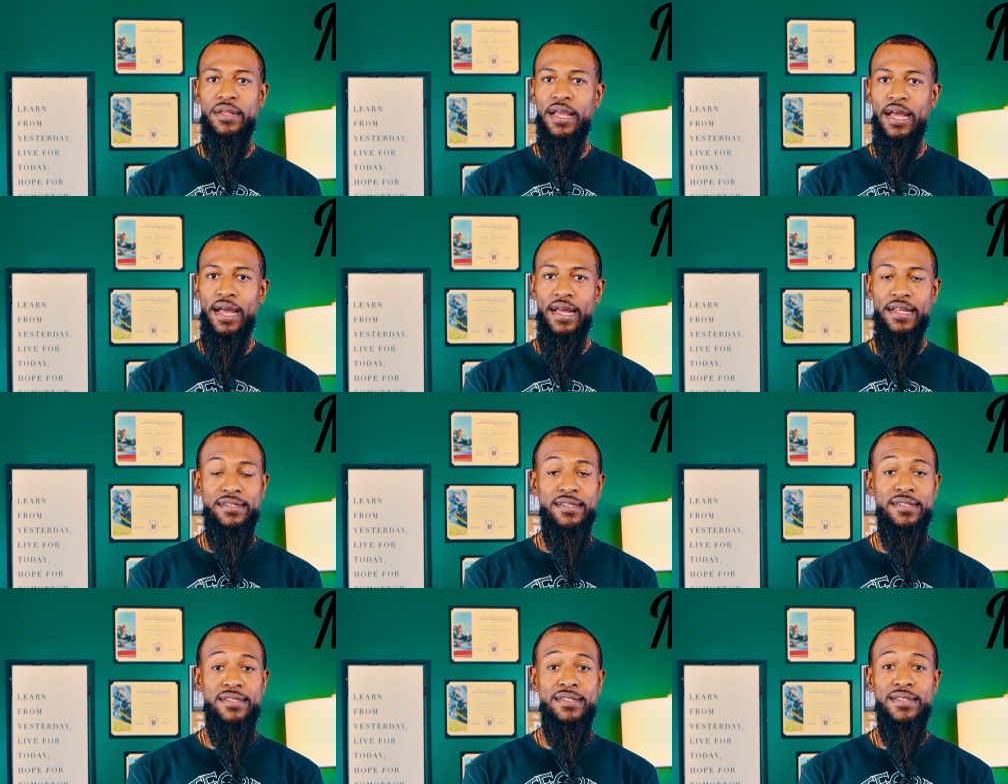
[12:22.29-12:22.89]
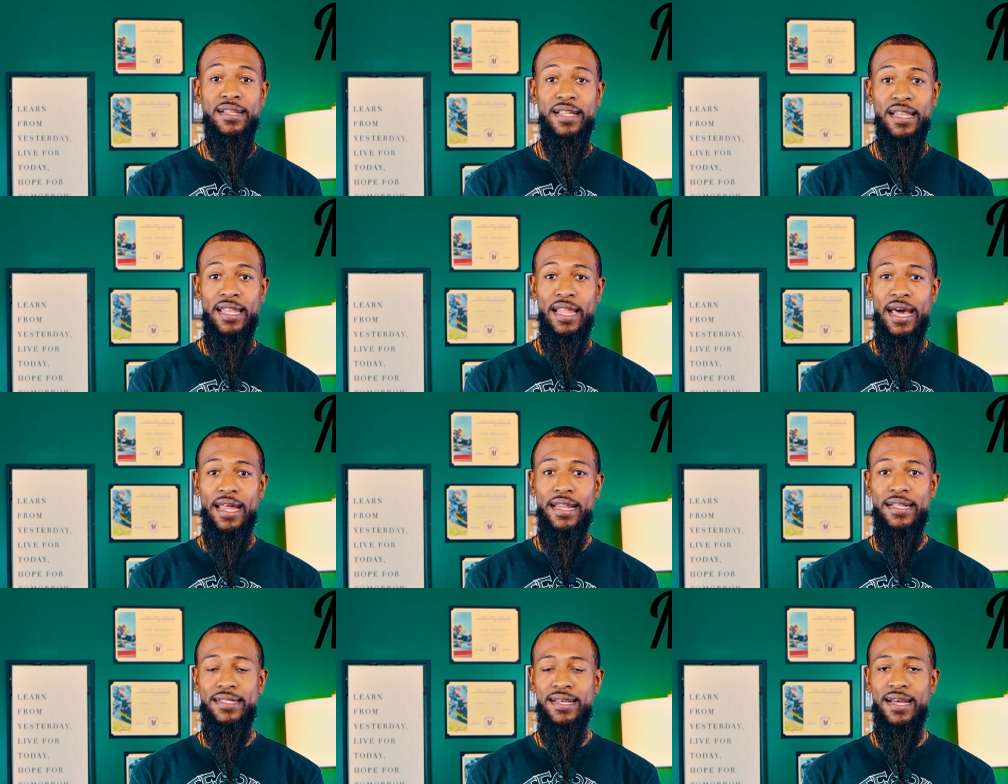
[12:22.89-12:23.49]
Guys, this is a
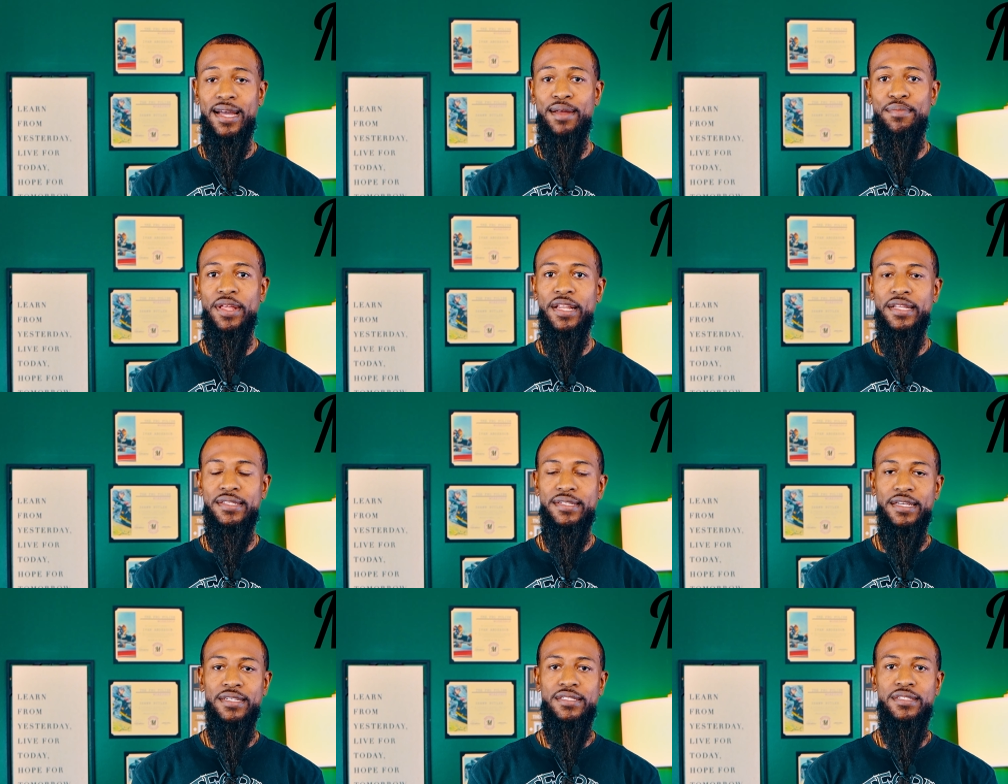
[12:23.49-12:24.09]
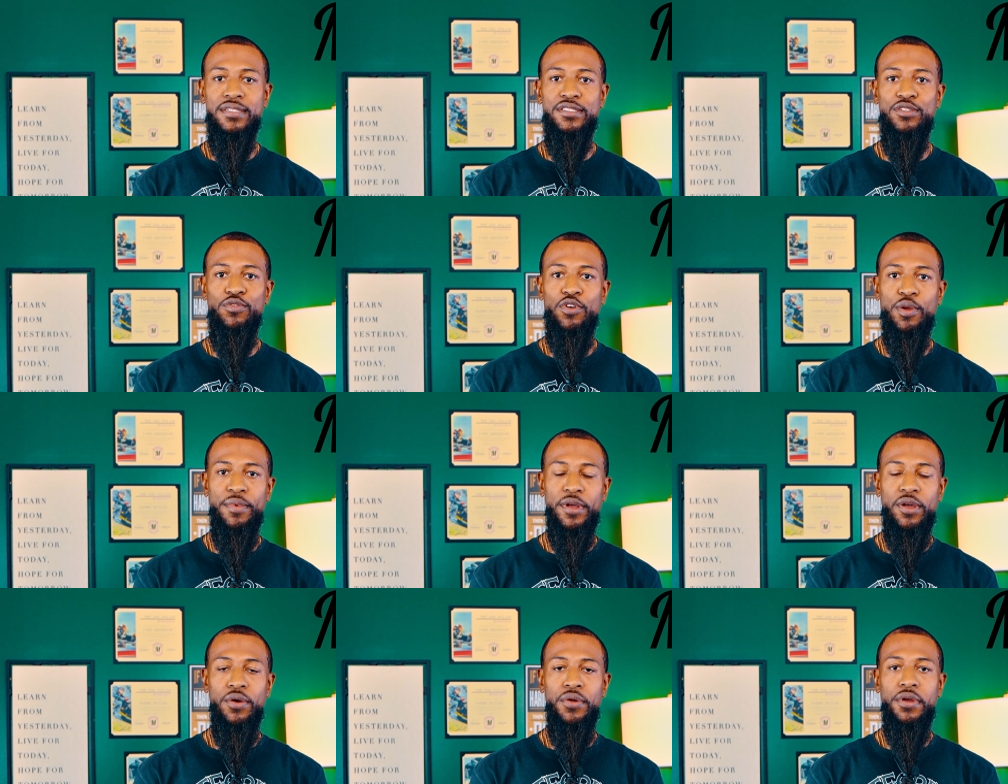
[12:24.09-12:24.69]
lot of time that it takes to
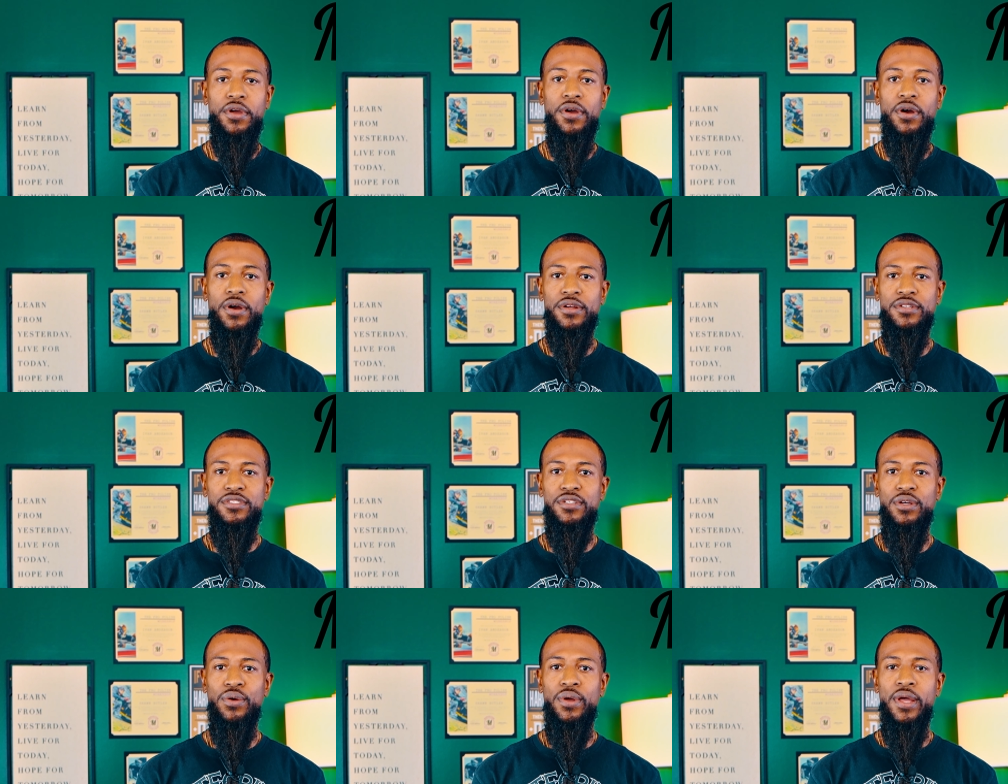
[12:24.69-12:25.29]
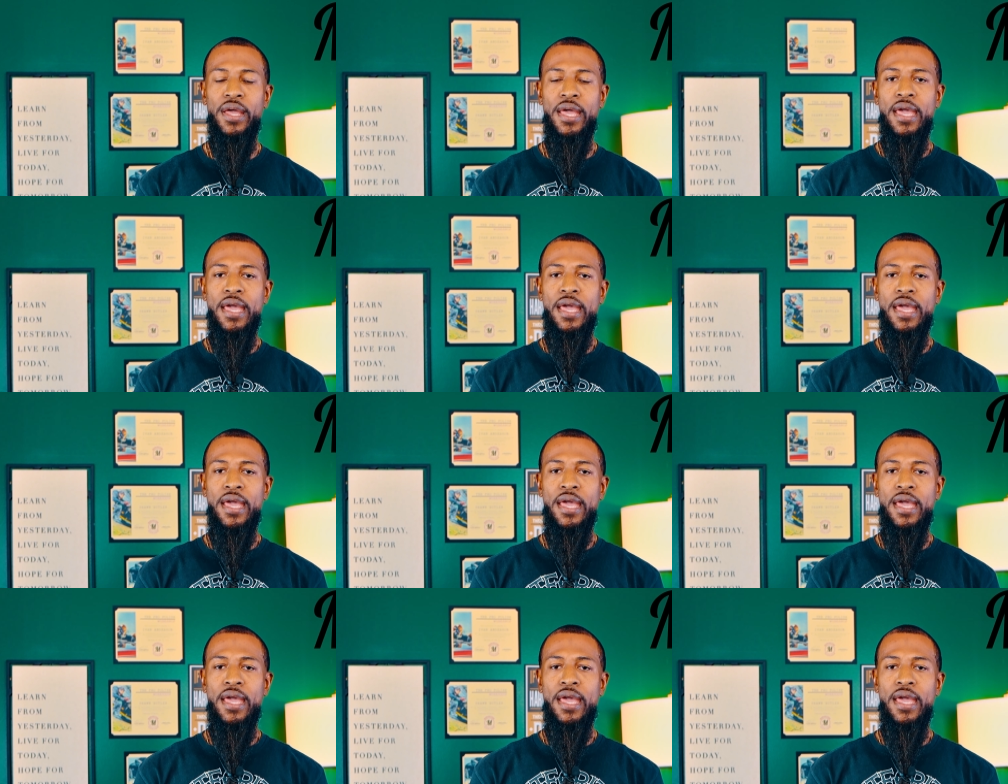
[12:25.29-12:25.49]
ceramic coat a car. So